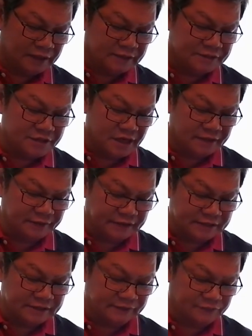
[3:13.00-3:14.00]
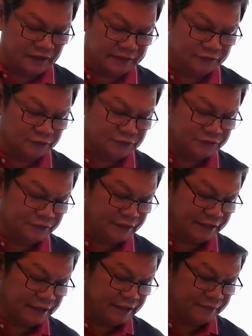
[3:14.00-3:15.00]
John testified
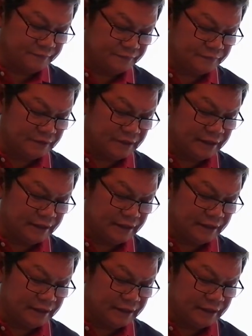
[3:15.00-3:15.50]
concerning him.